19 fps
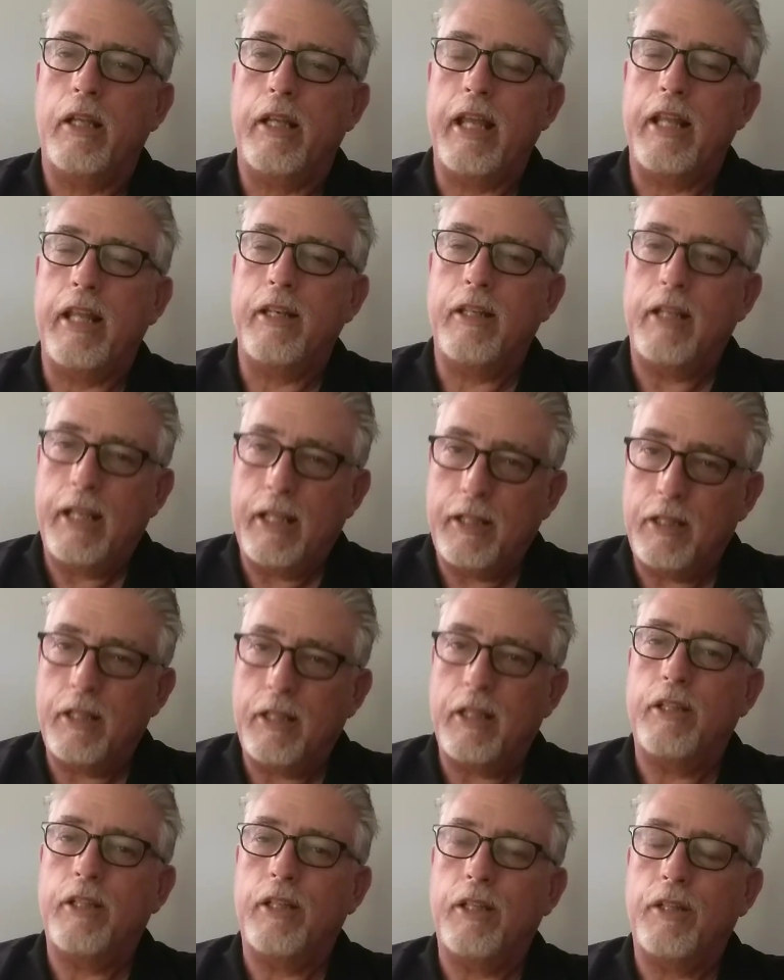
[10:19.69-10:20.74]

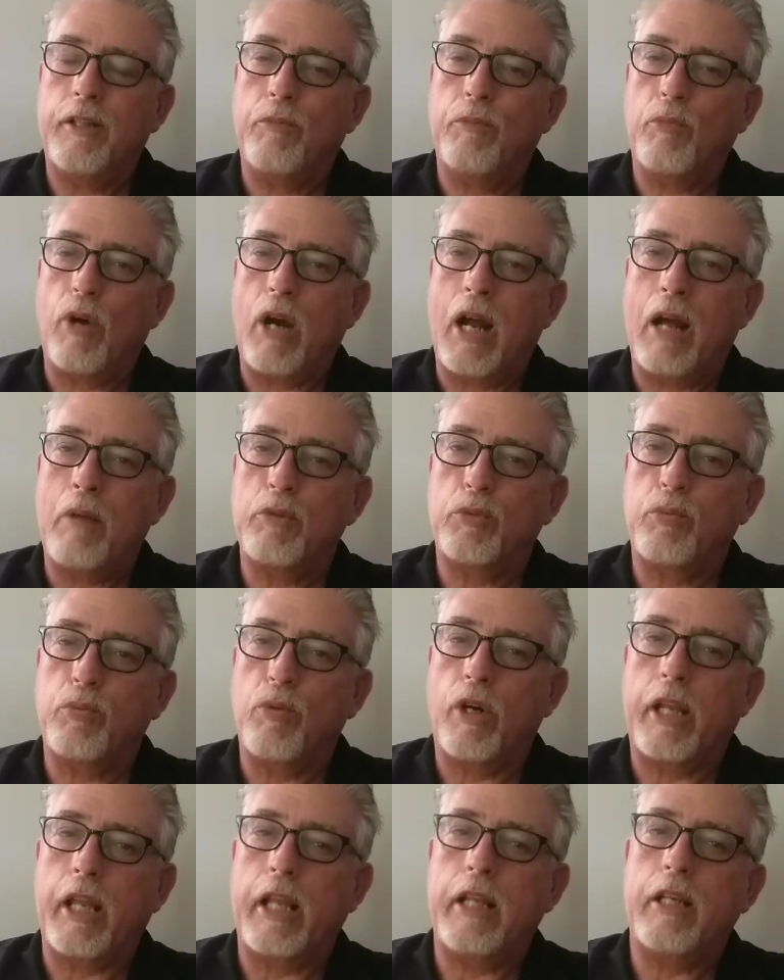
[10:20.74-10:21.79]
where I was
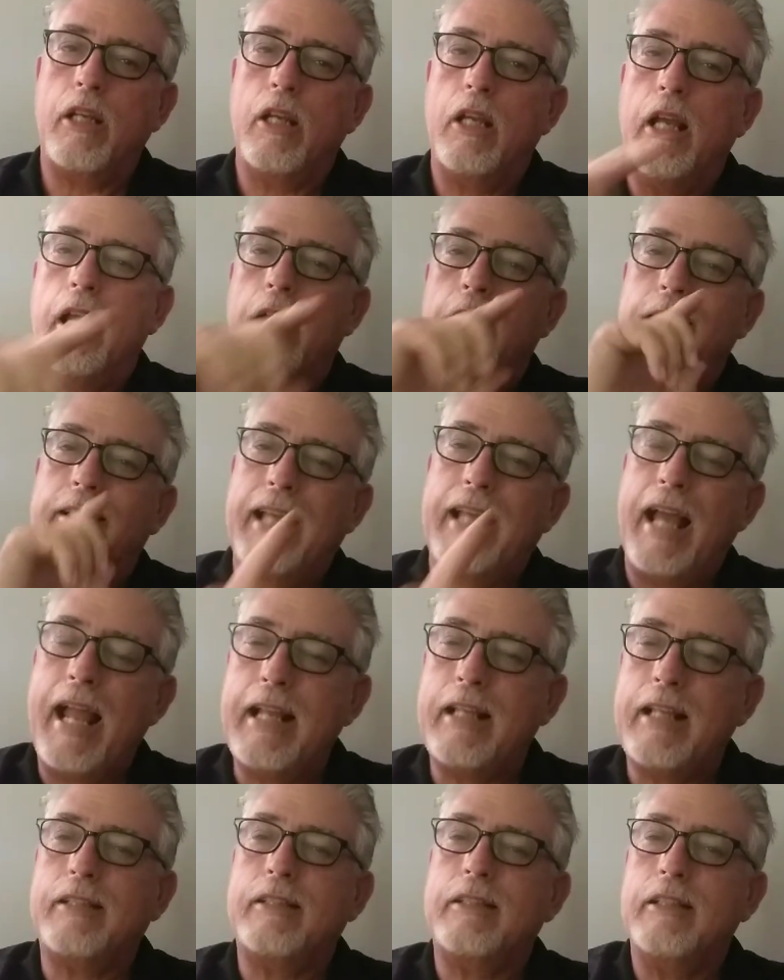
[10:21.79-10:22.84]
working,
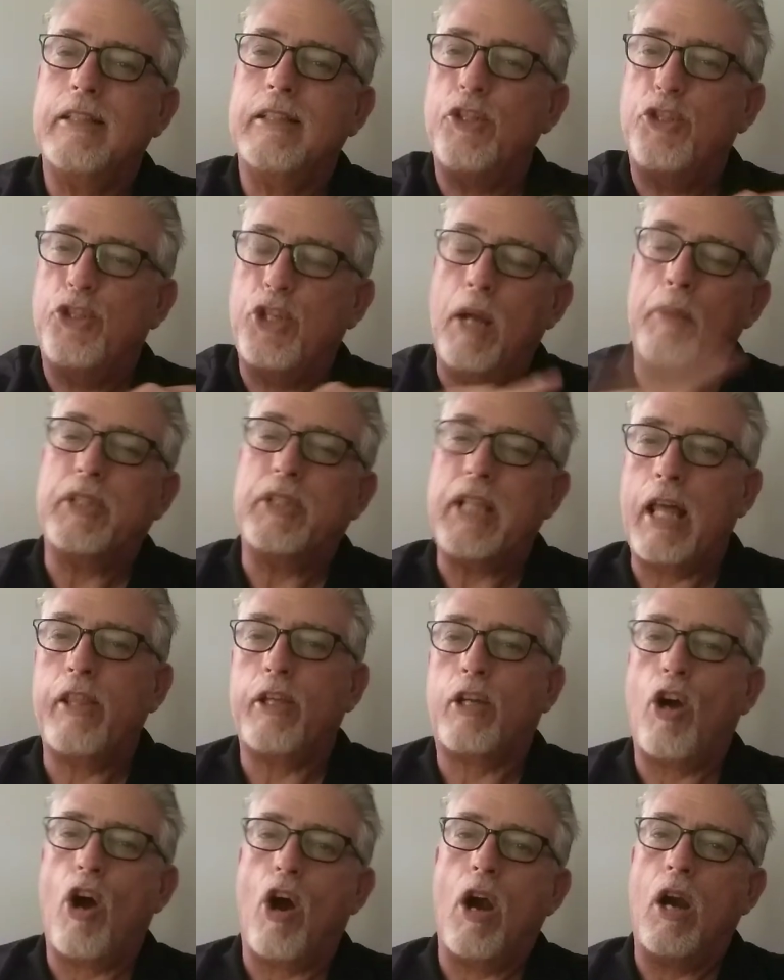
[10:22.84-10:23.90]
jumps
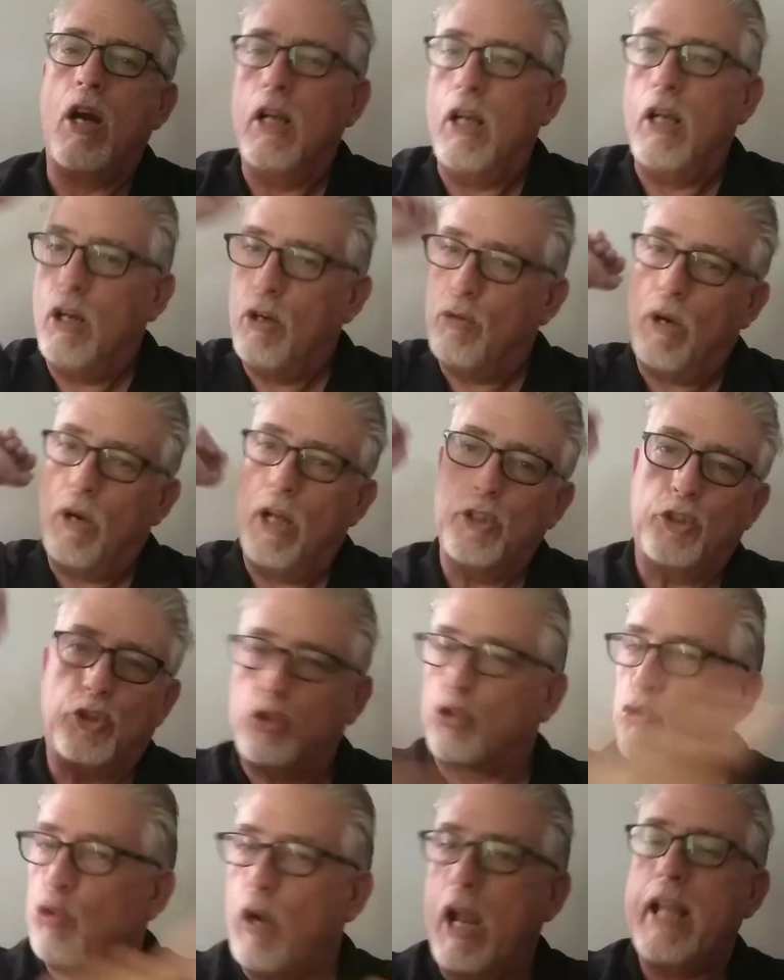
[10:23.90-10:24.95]
out of the car, runs
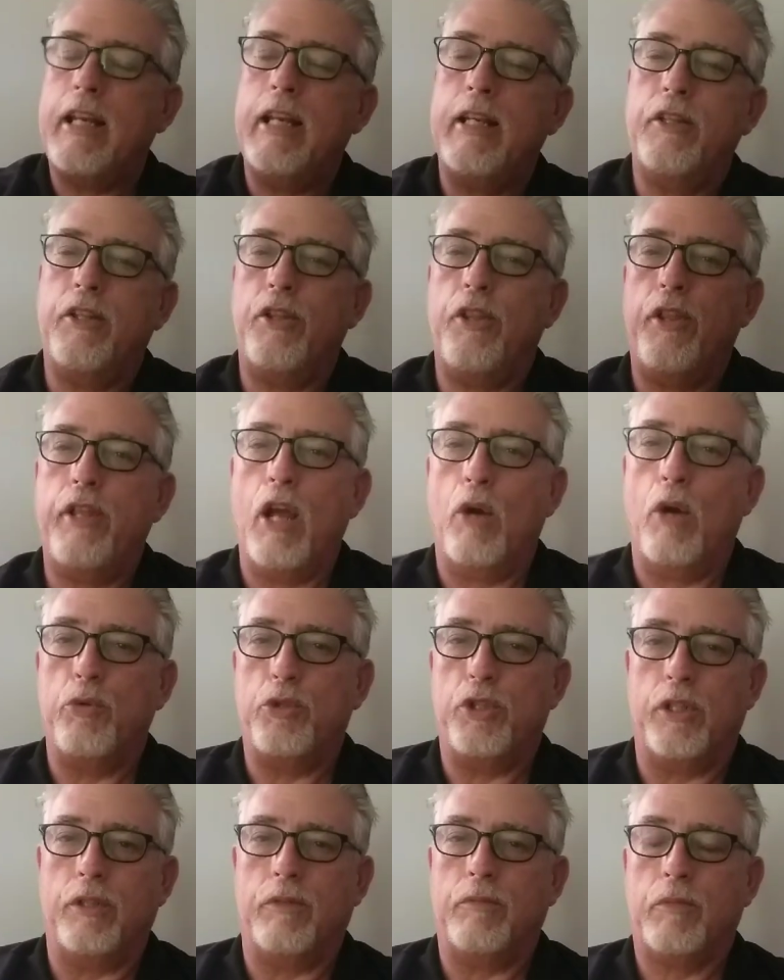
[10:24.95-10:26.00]
straight into the
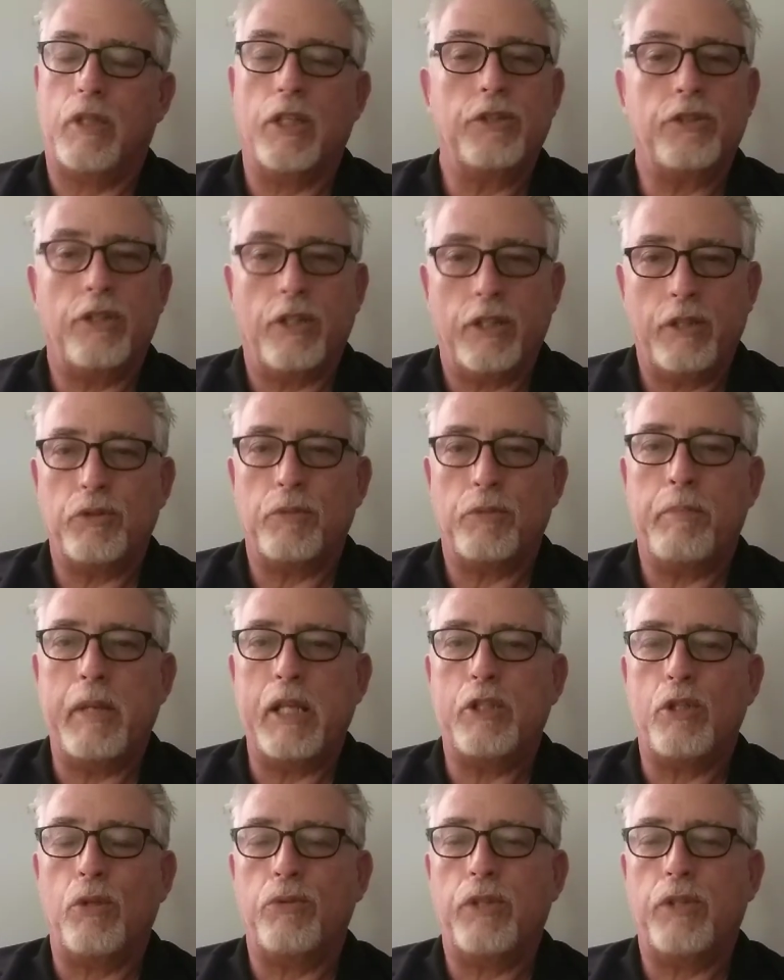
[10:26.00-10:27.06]
ocean because it was a
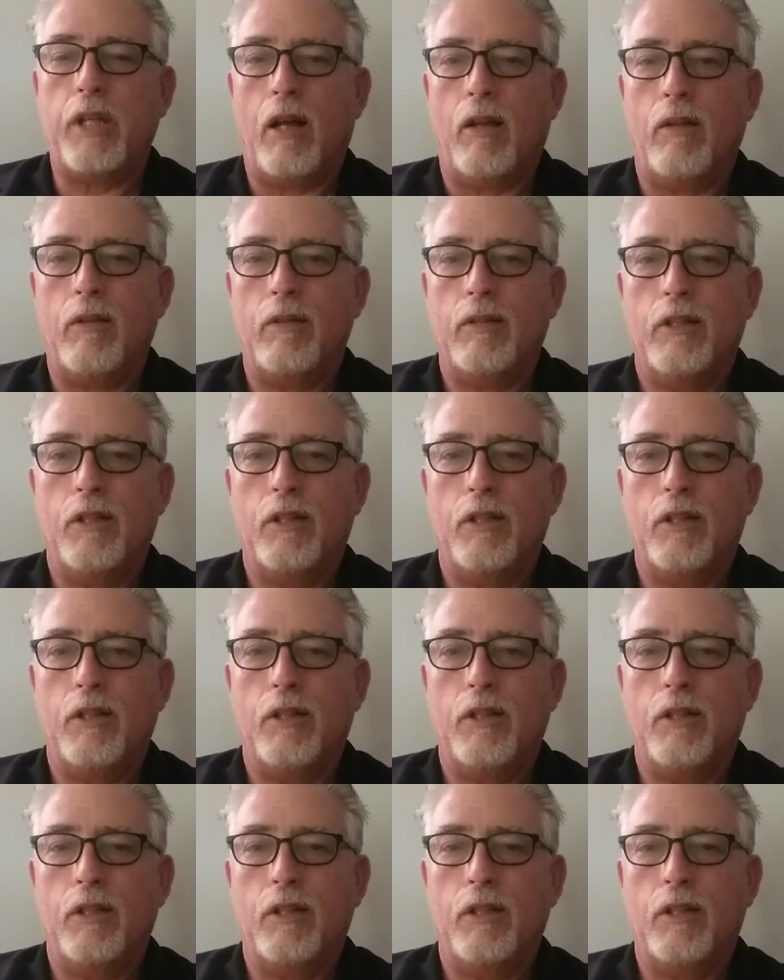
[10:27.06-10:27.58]
beach hotel.